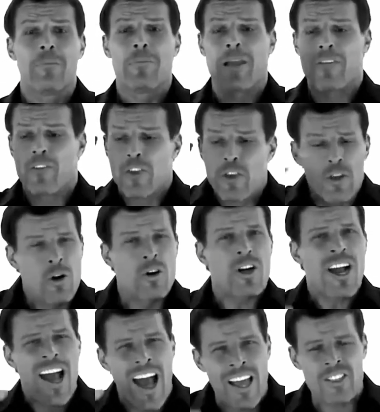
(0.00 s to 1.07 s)
But if you don't
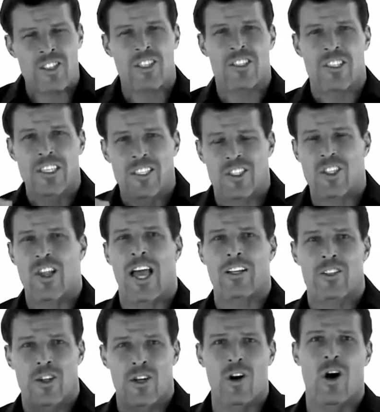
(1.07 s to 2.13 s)
consciously
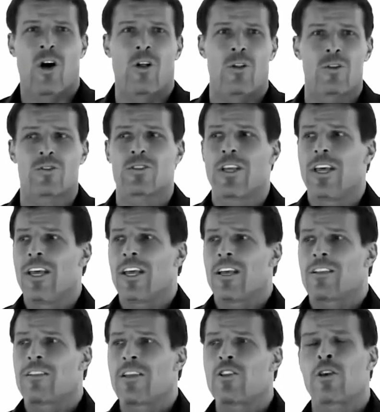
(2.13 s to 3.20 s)
select your goals,
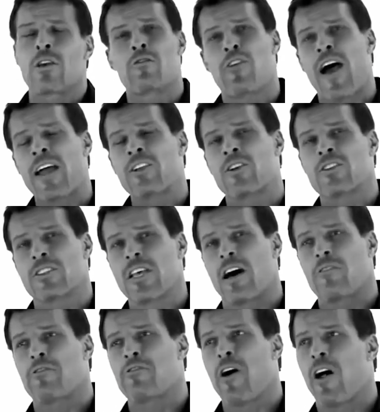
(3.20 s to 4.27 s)
then you can find
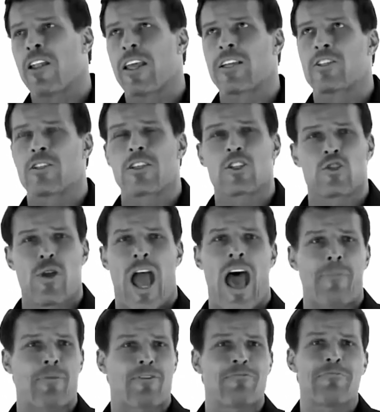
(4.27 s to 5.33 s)
yourself falling into the
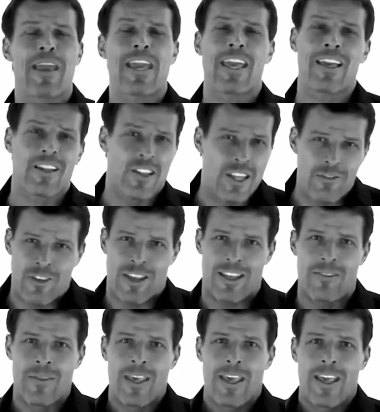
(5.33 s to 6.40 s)
trap of making a
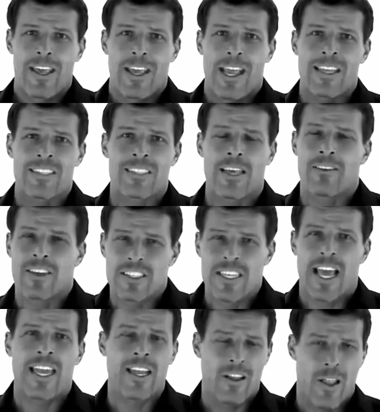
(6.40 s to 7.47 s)
living instead of
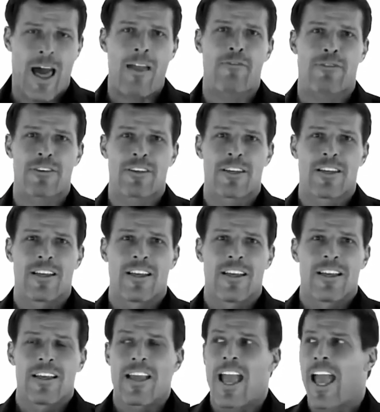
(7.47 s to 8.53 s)
designing a life.
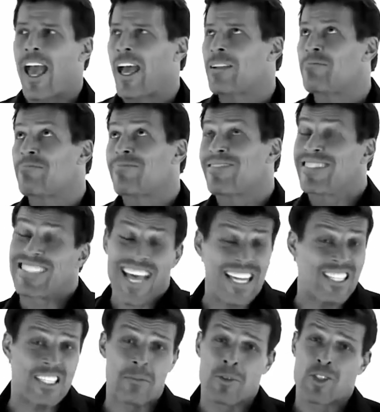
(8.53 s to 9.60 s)
And
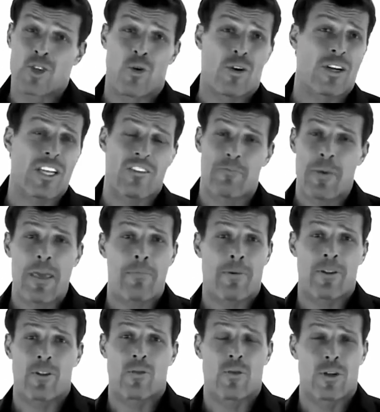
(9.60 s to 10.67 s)
that's the majority of
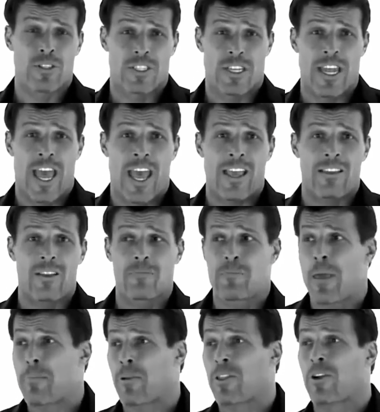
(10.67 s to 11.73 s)
people in the world today. The
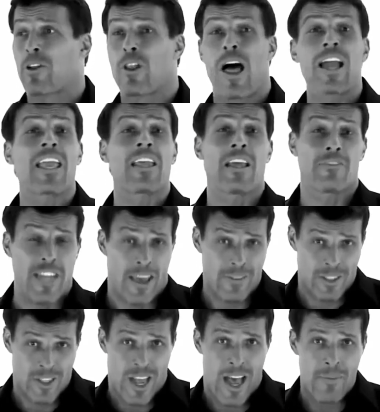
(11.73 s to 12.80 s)
people that are lucky enough to
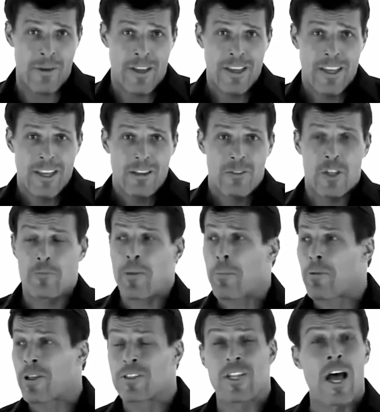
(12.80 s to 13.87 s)
have a job. For the
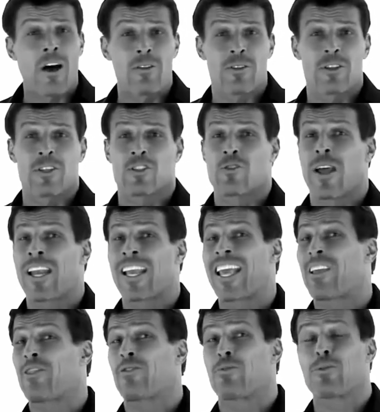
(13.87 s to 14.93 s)
people who don't, they're just trying to
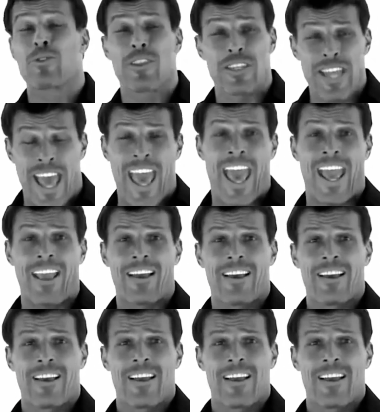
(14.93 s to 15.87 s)
get through the day.